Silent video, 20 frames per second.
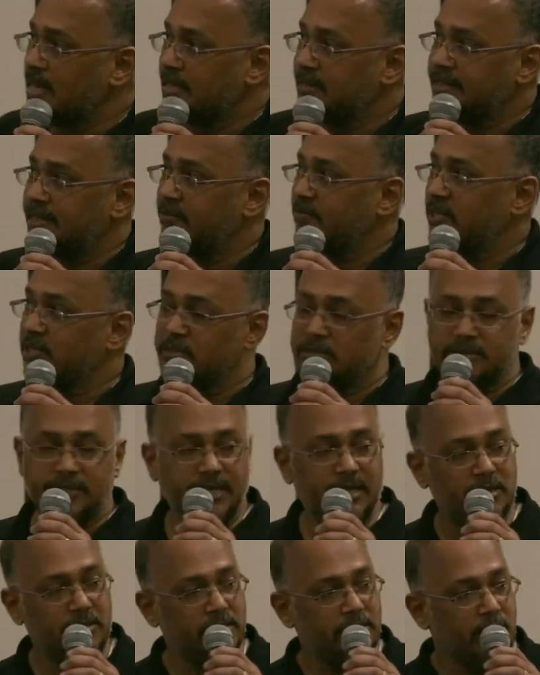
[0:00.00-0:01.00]

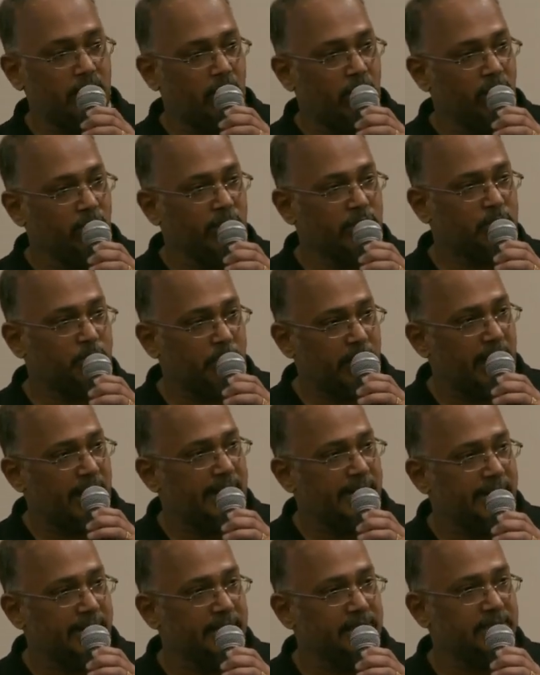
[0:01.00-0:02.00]
There are always
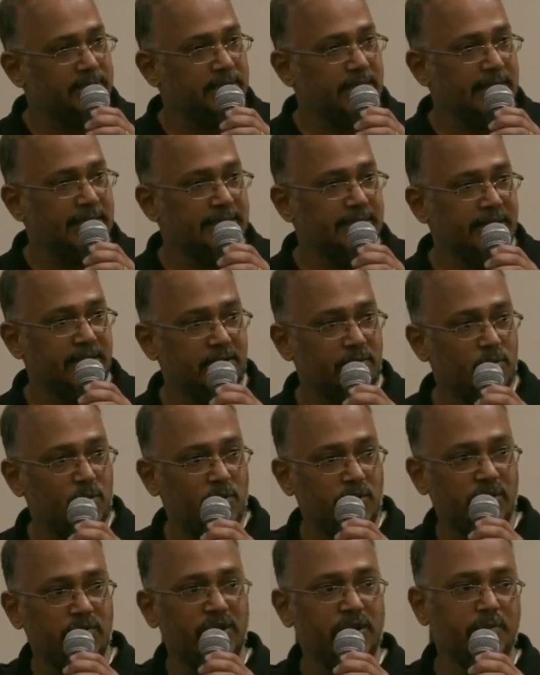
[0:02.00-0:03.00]
priorities, and there are
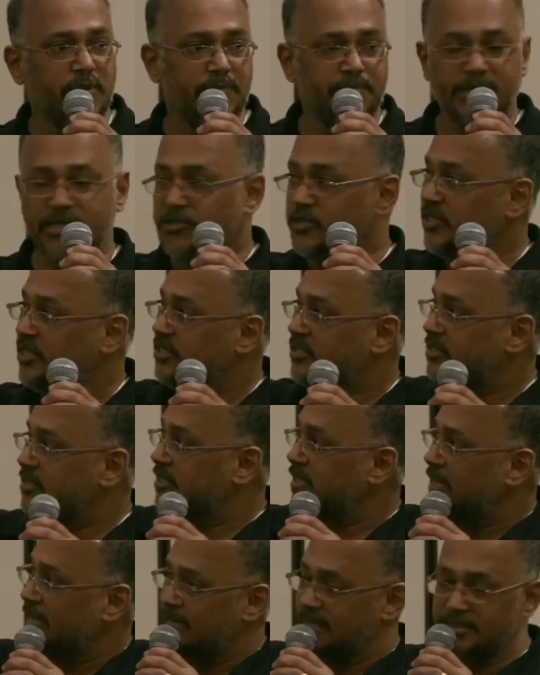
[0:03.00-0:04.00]
overwhelming metrics,
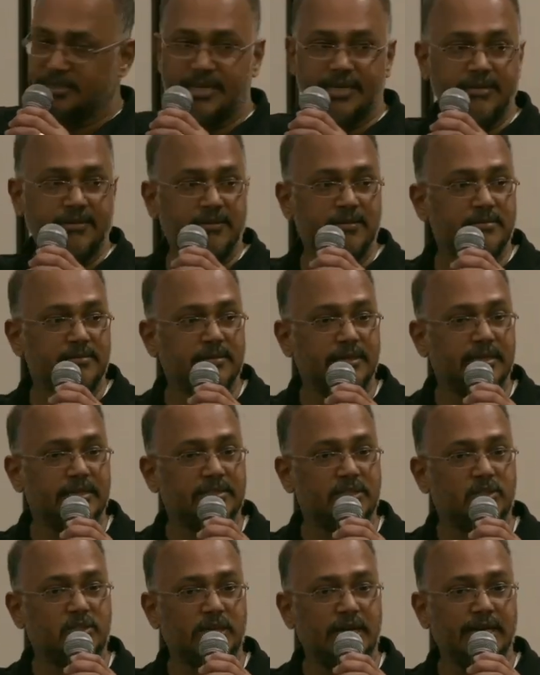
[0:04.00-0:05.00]
and then there is
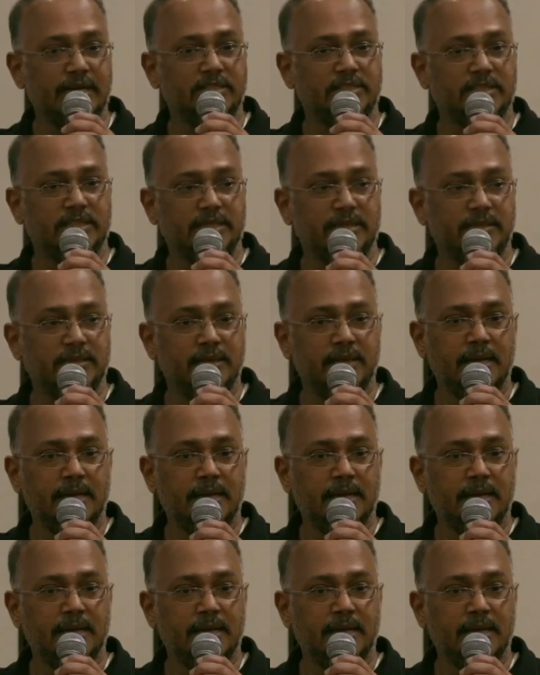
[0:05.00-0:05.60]
a strategy.